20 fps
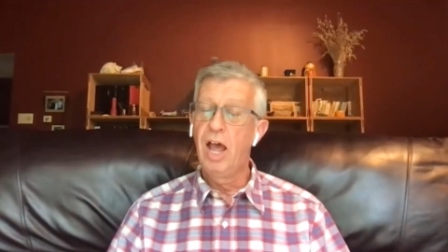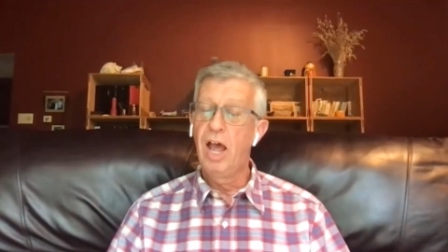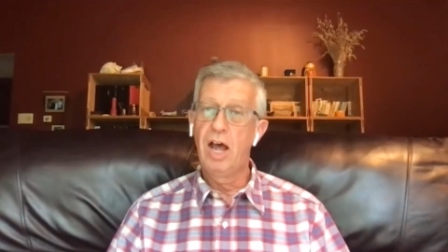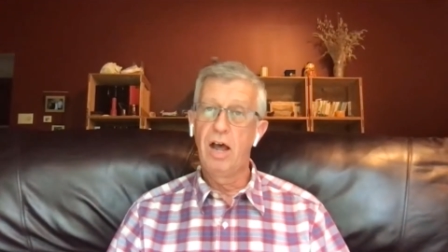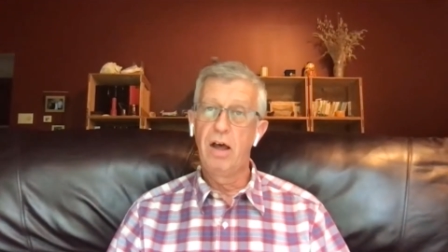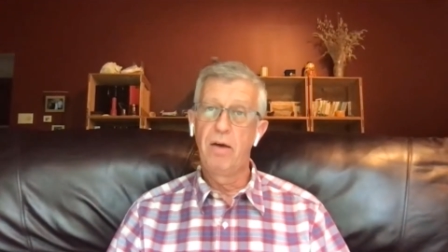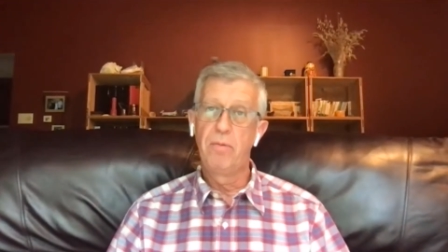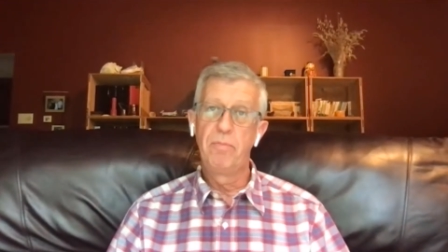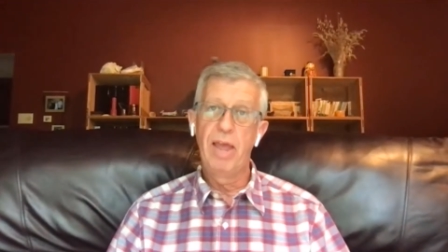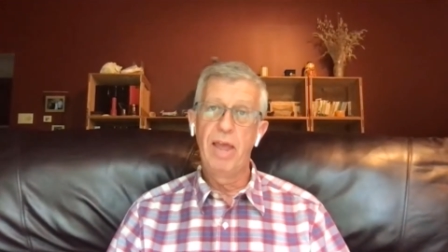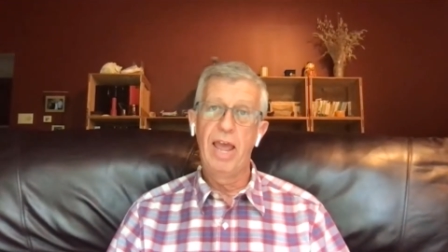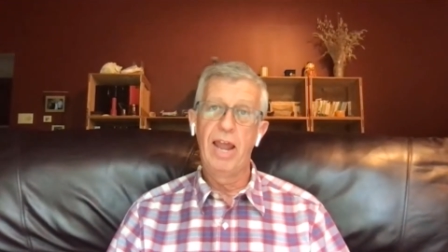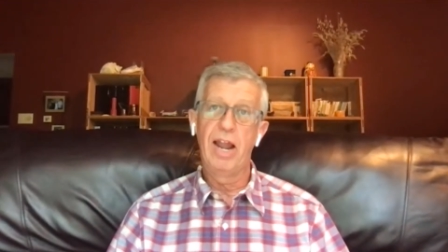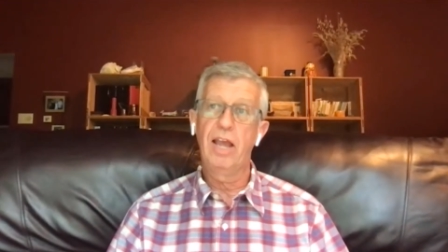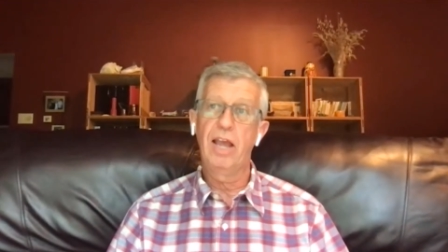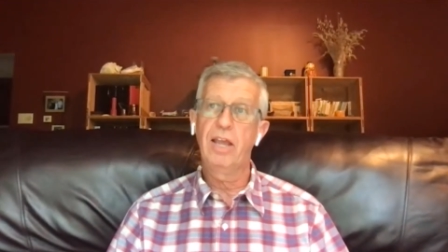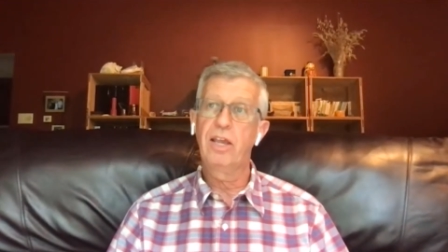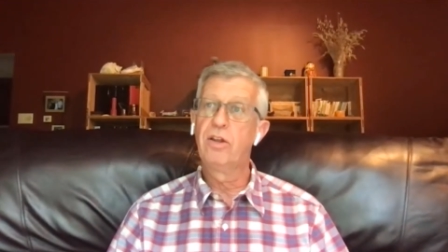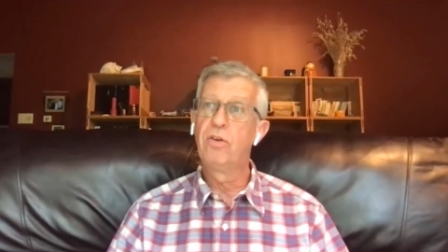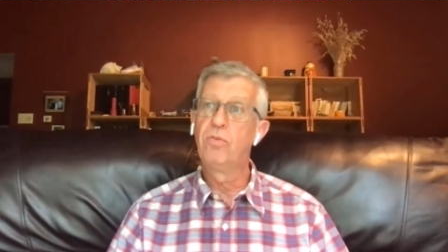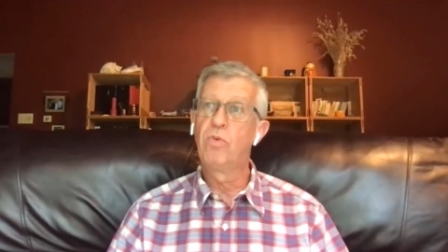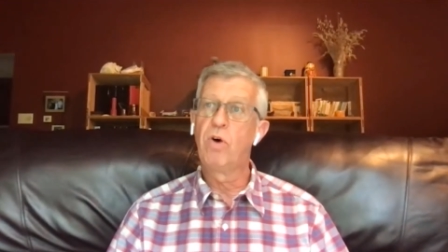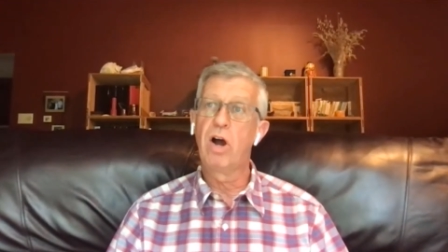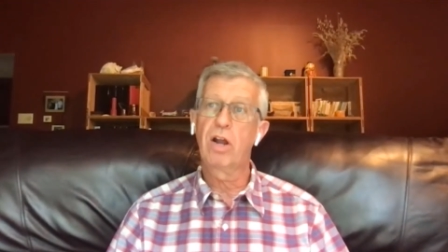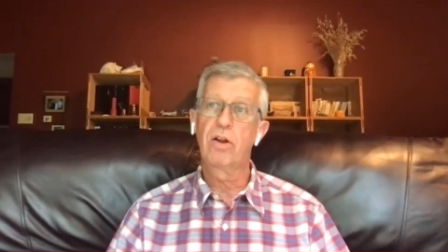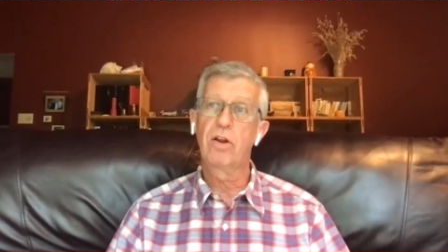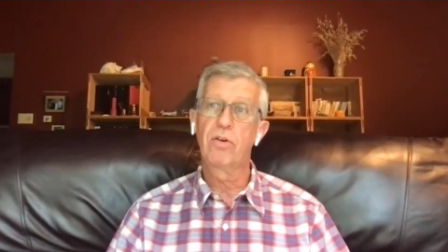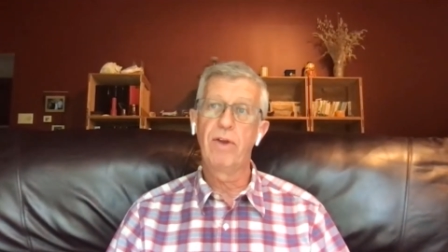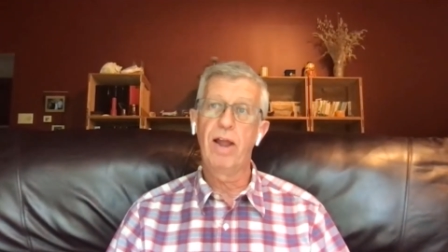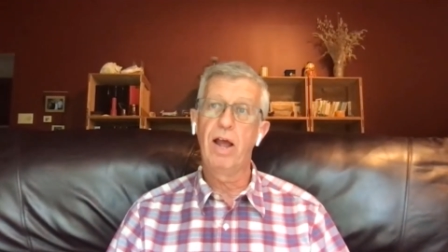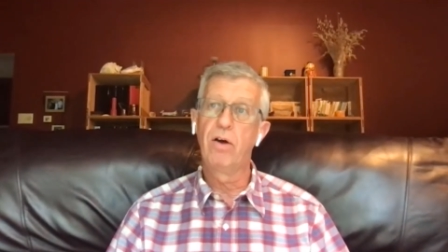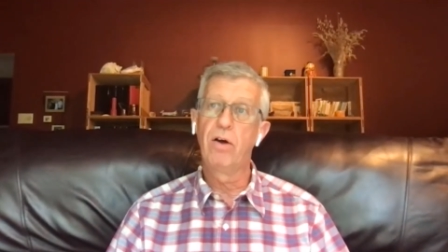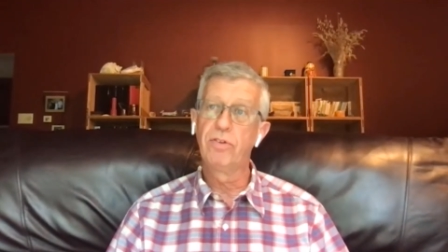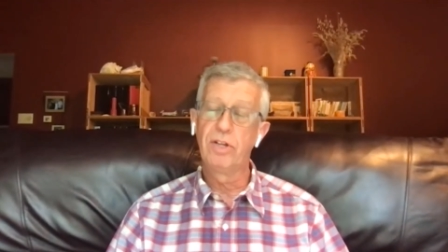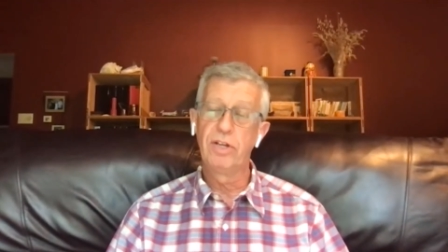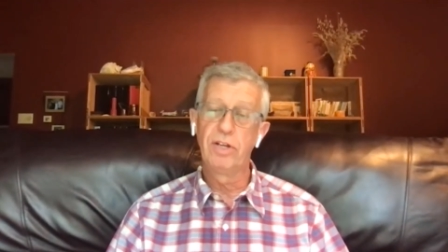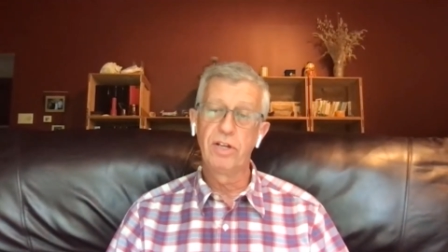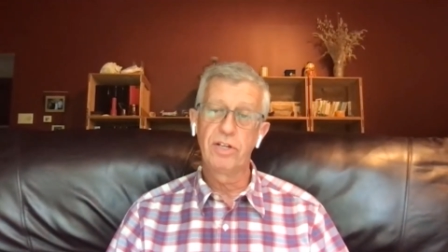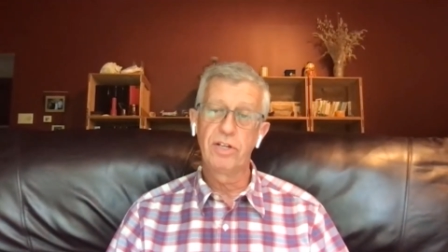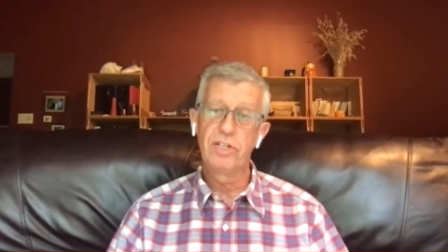Um, and I can walk
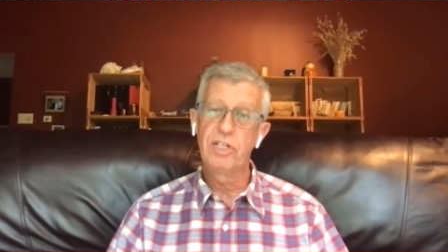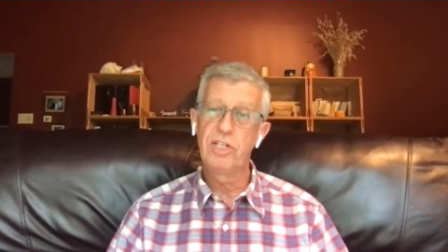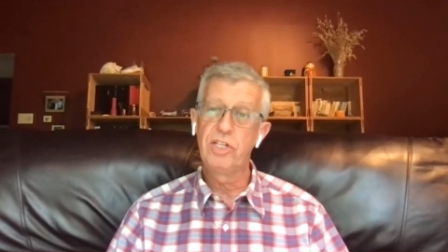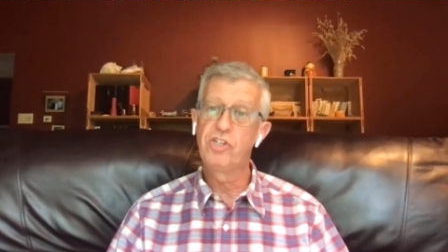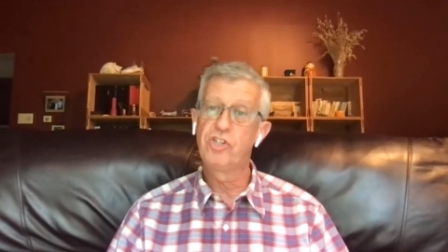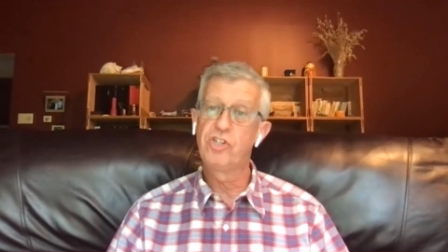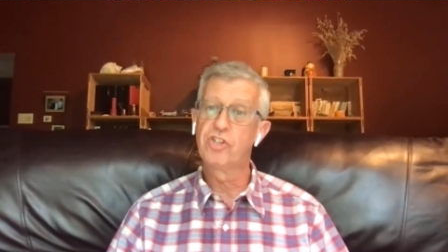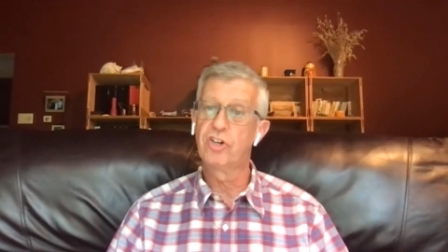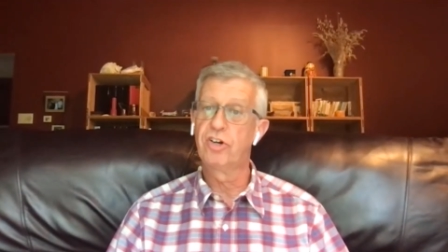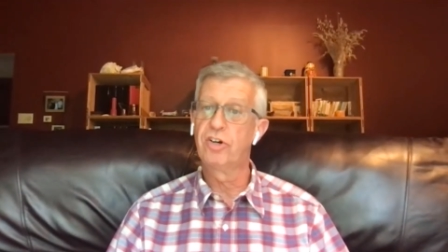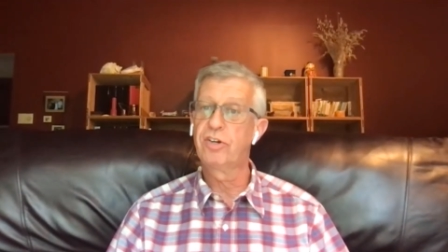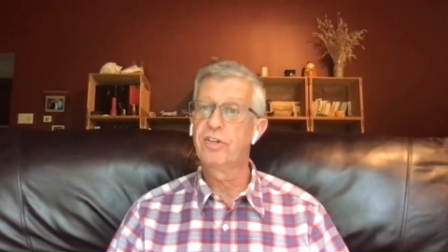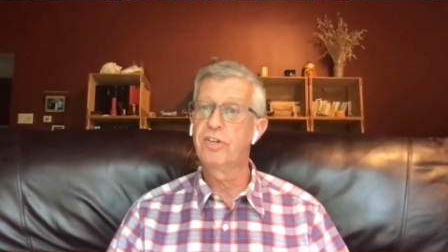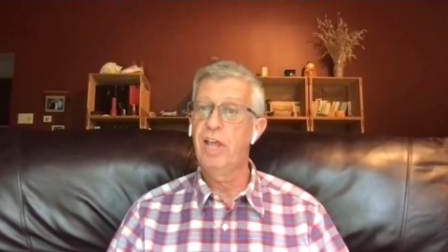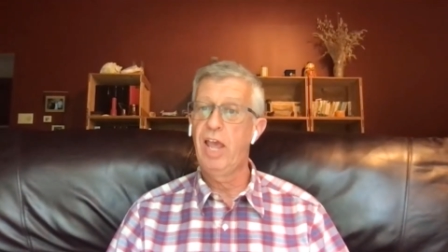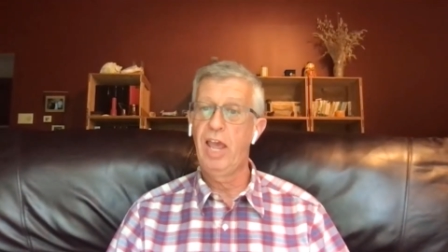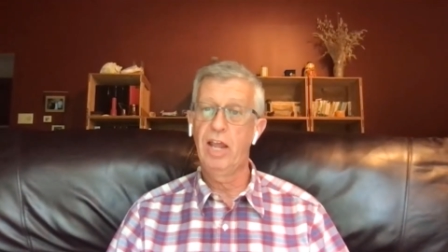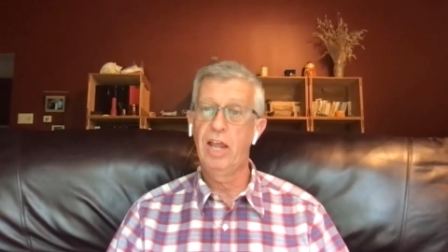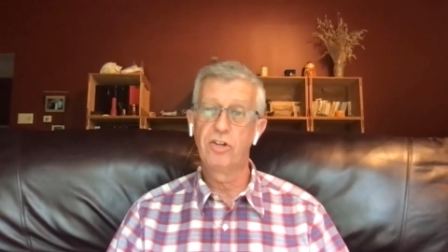around in a t-shirt